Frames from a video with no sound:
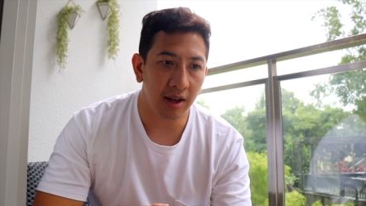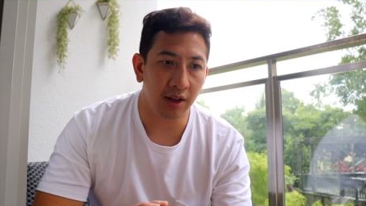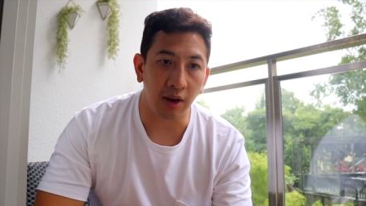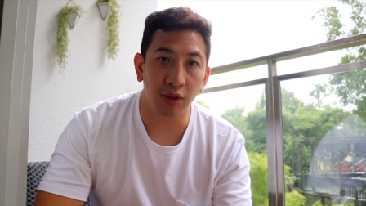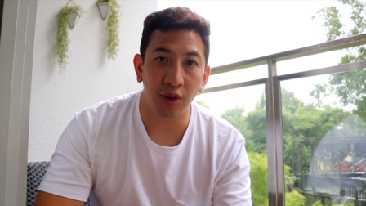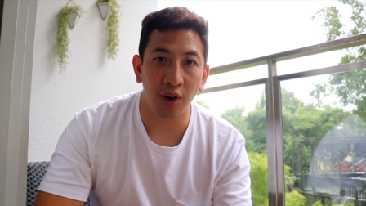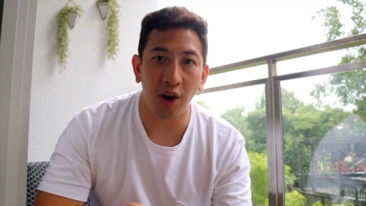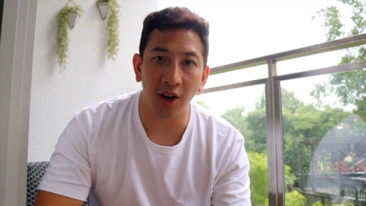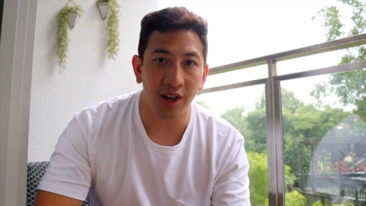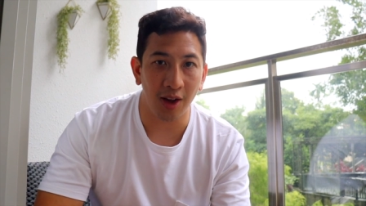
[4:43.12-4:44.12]
go through your
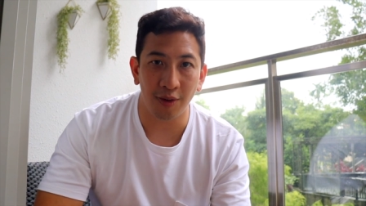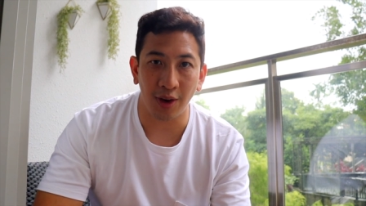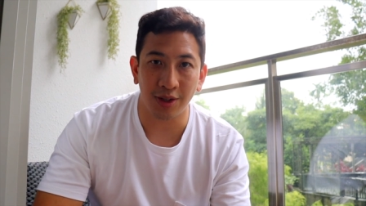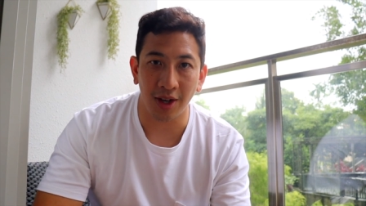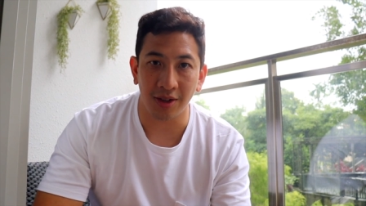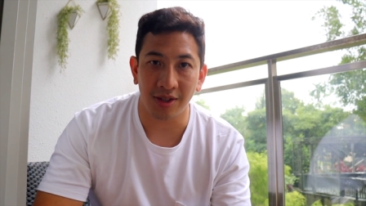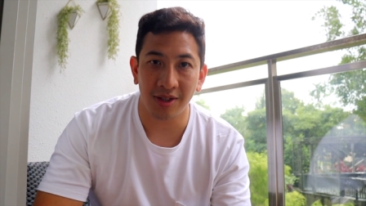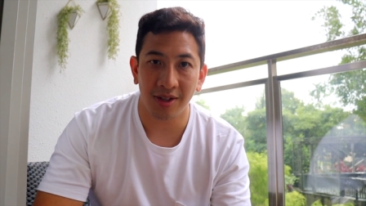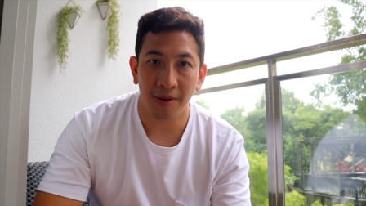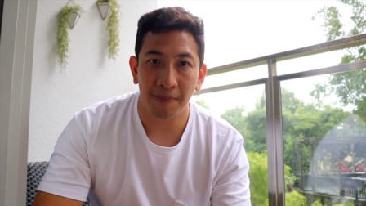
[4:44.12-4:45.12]
holiday
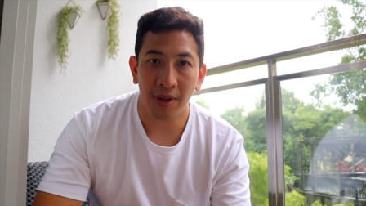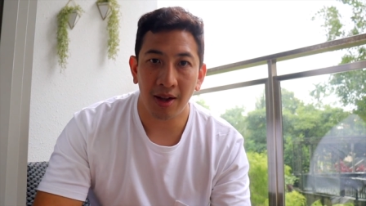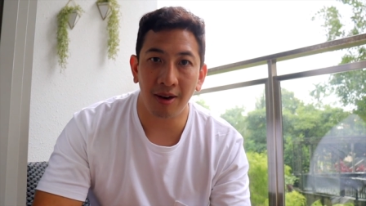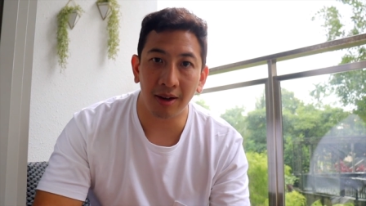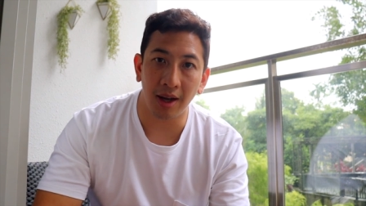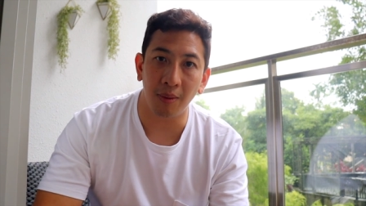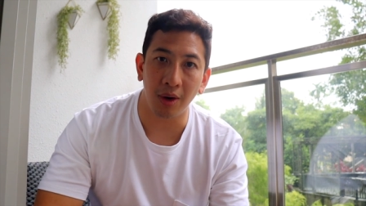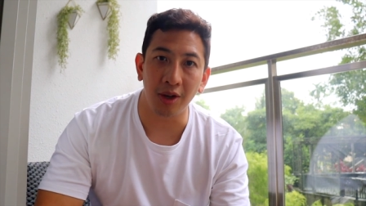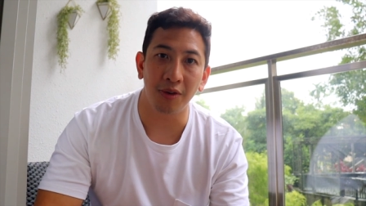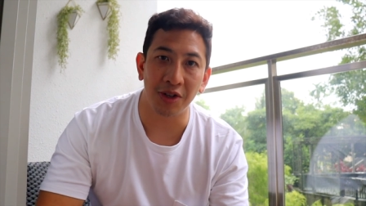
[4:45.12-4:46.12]
photos look at
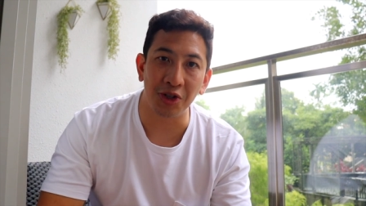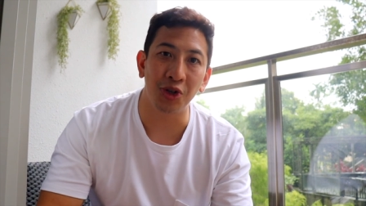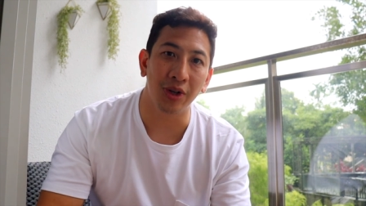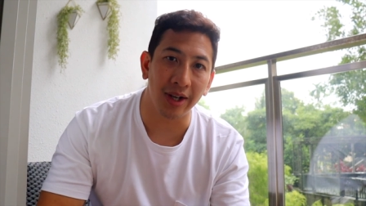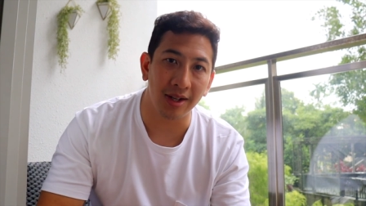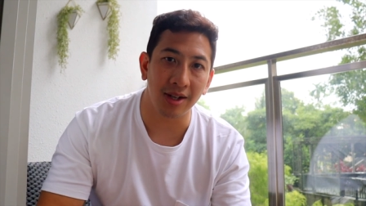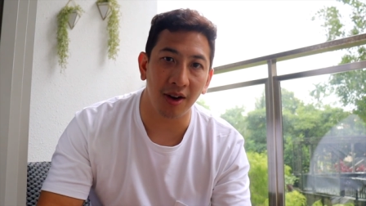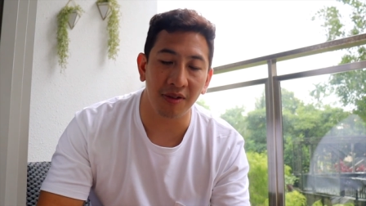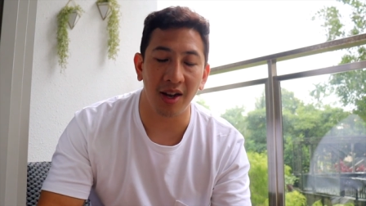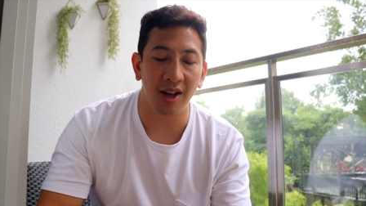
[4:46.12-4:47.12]
what you've enjoyed
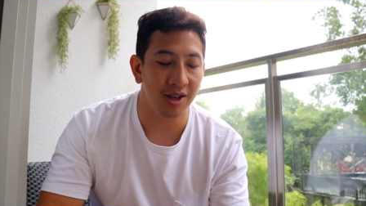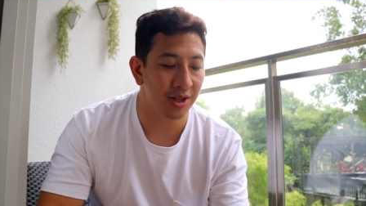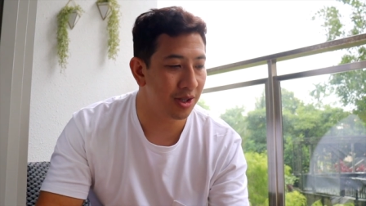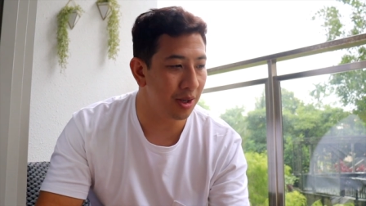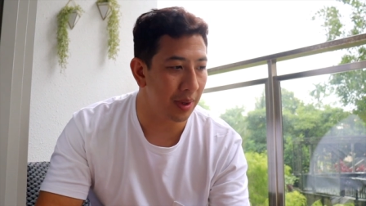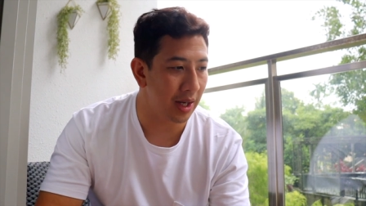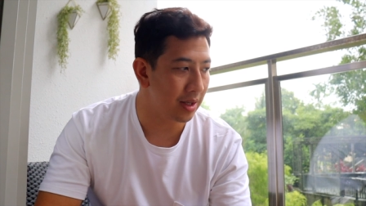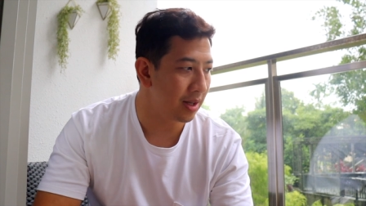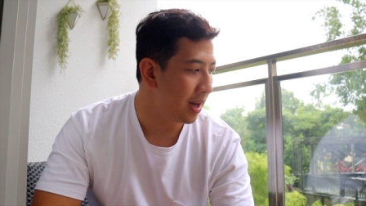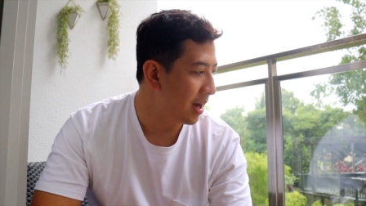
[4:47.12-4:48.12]
over the last two
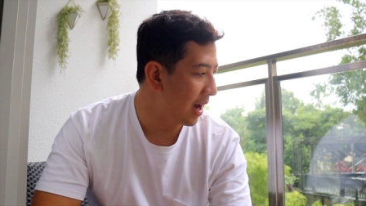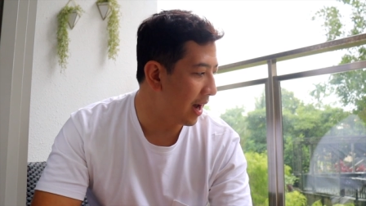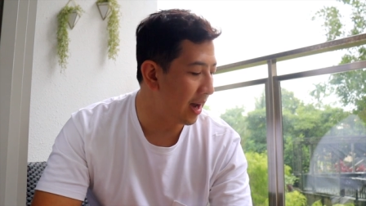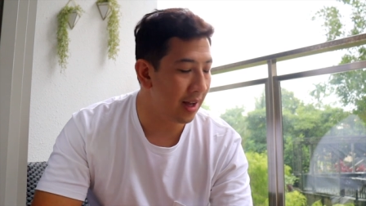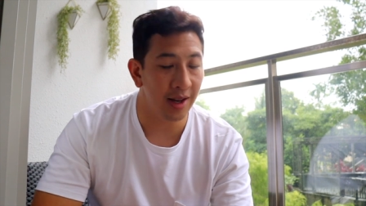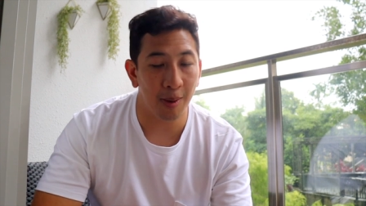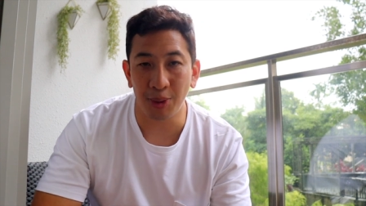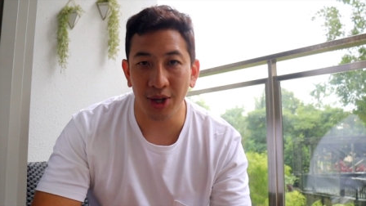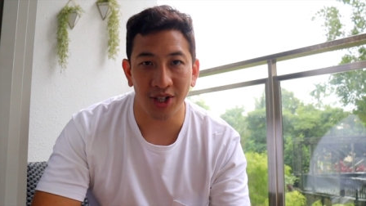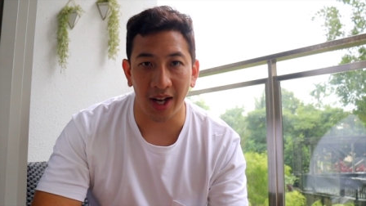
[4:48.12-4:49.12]
weeks and
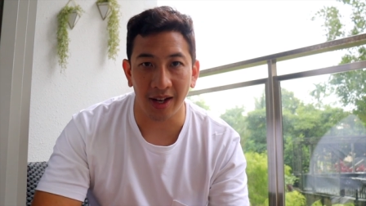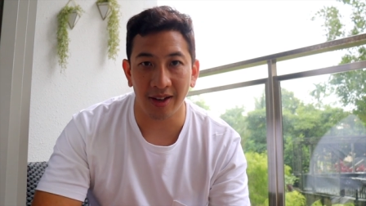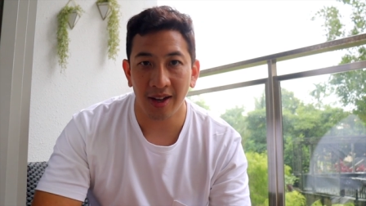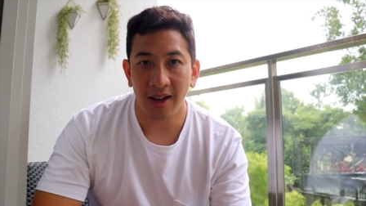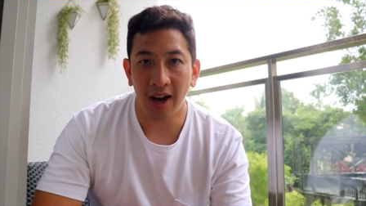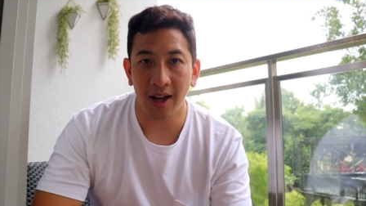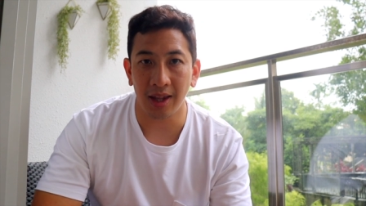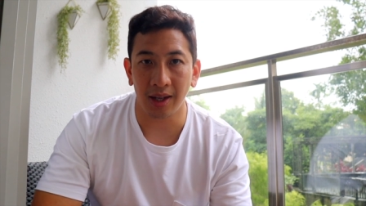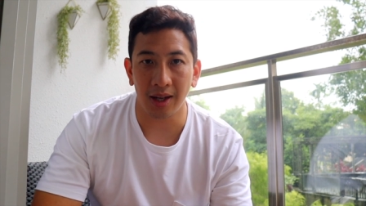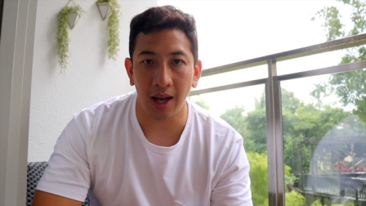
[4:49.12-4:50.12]
appreciate. I
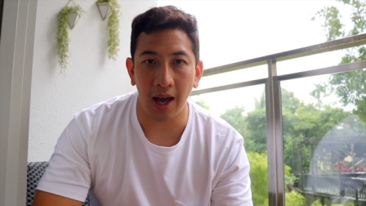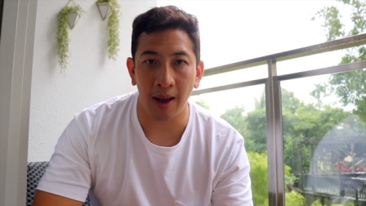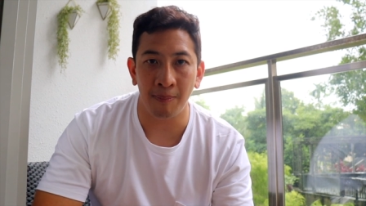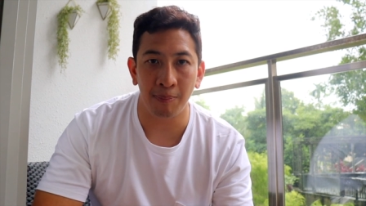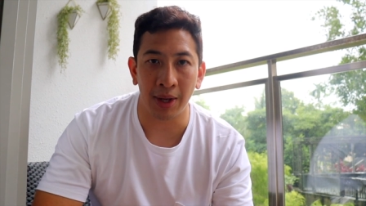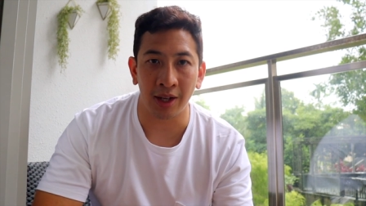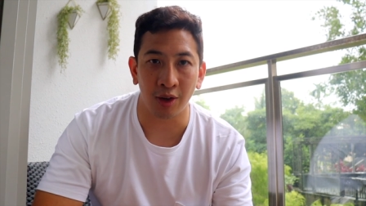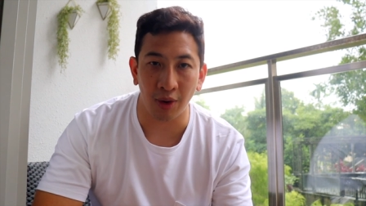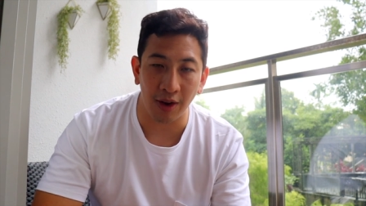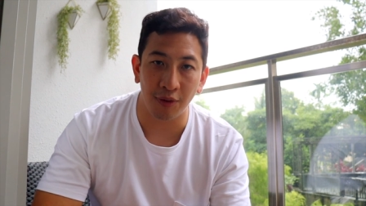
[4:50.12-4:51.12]
think um, being
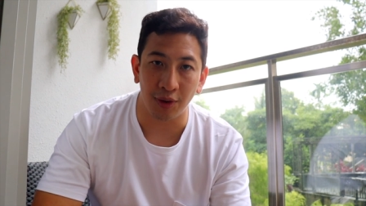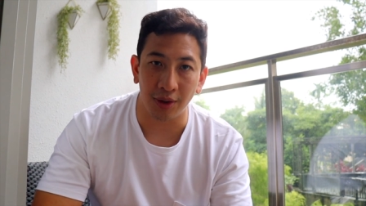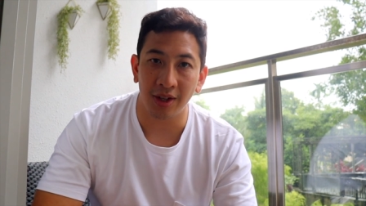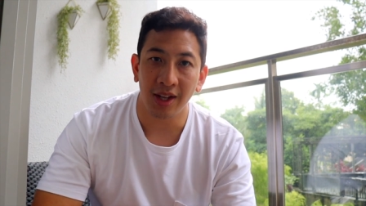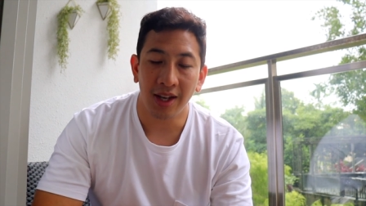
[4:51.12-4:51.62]
grateful